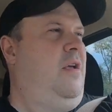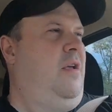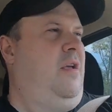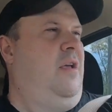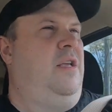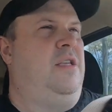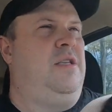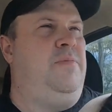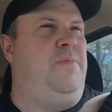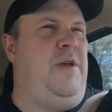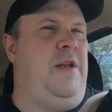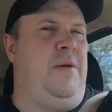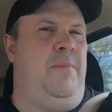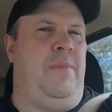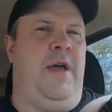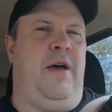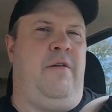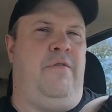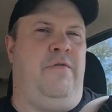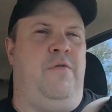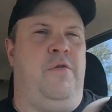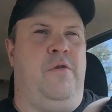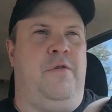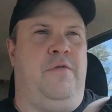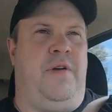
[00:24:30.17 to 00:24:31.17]
It's been
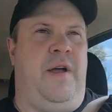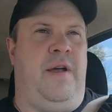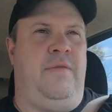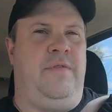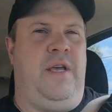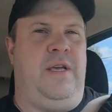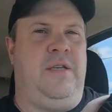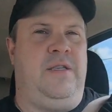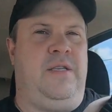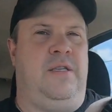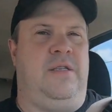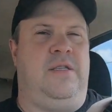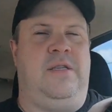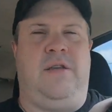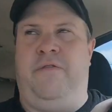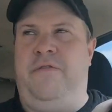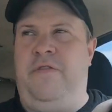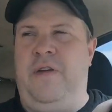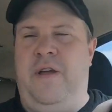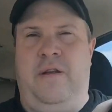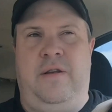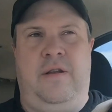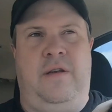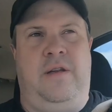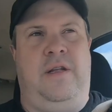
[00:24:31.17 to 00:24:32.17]
about 4 or 5 days since I
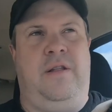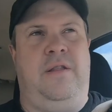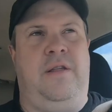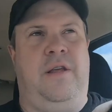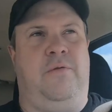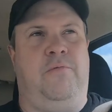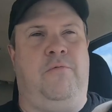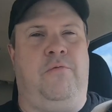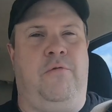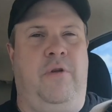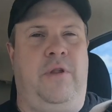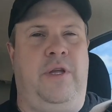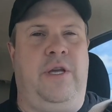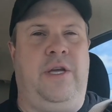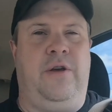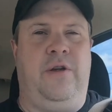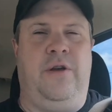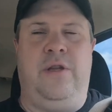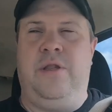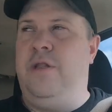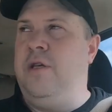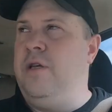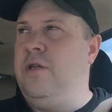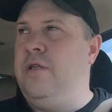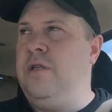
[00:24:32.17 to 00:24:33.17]
found anything really
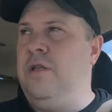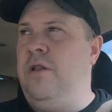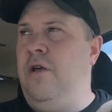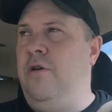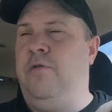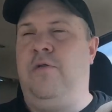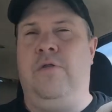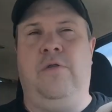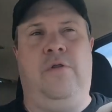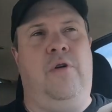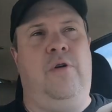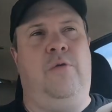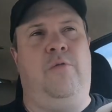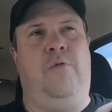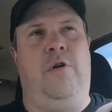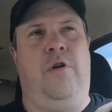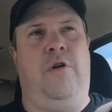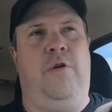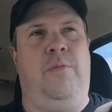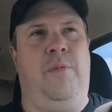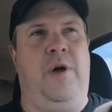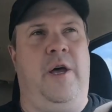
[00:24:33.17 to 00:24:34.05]
good at this local Goodwill,